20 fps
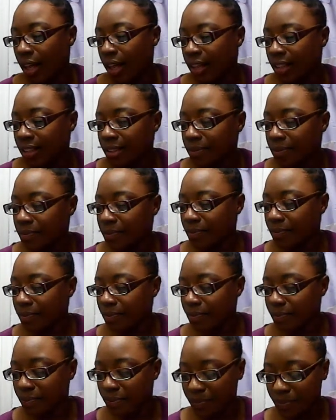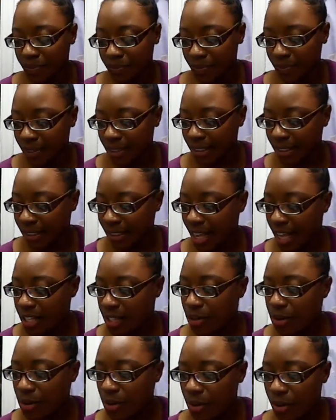Kinda weird. That's
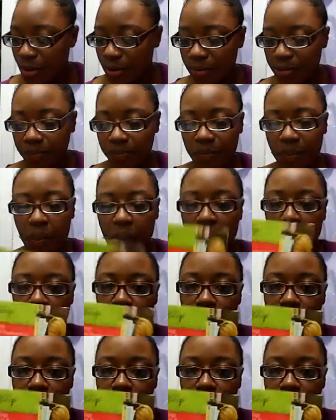called a